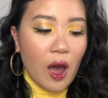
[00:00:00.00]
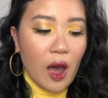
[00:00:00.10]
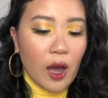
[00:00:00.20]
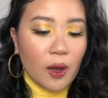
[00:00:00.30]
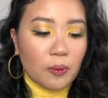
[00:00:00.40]

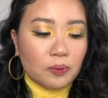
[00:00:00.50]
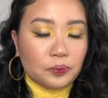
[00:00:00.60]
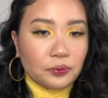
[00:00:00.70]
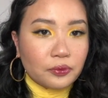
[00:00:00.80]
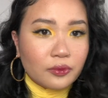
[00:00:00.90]
I'm
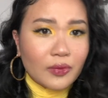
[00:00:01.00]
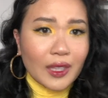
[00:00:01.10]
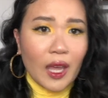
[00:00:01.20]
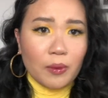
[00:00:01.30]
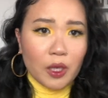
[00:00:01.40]

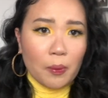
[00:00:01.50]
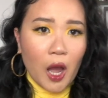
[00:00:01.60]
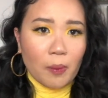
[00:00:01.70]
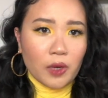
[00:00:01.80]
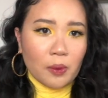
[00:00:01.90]
gonna
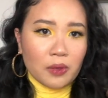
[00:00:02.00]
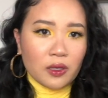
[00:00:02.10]
pop up